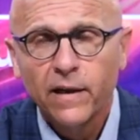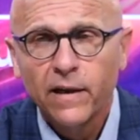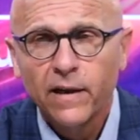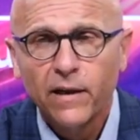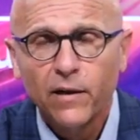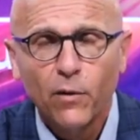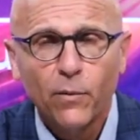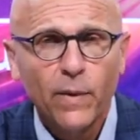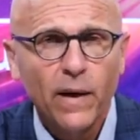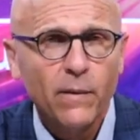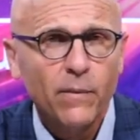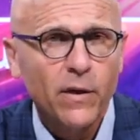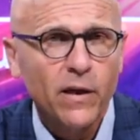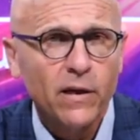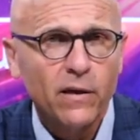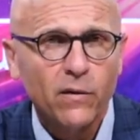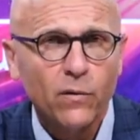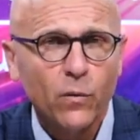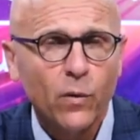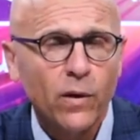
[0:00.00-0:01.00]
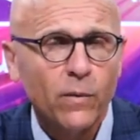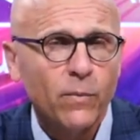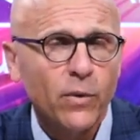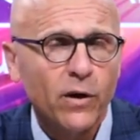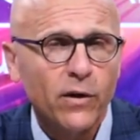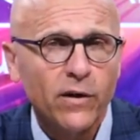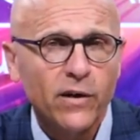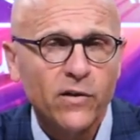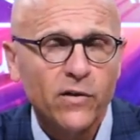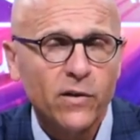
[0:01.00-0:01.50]
maybe one
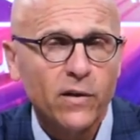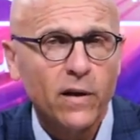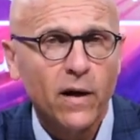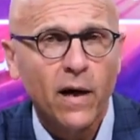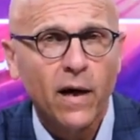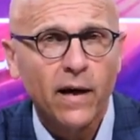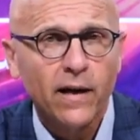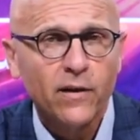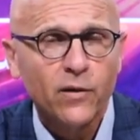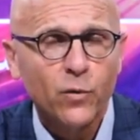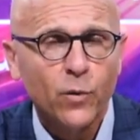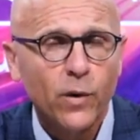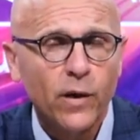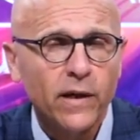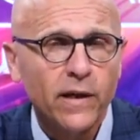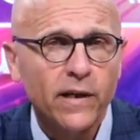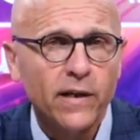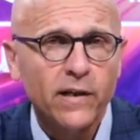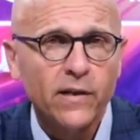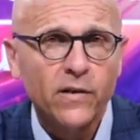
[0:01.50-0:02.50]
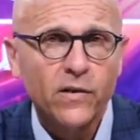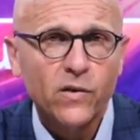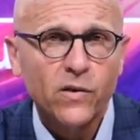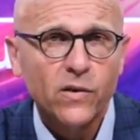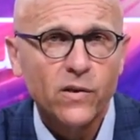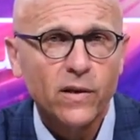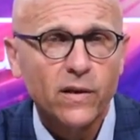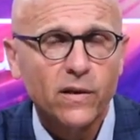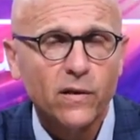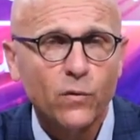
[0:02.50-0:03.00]
party's in the high 20s,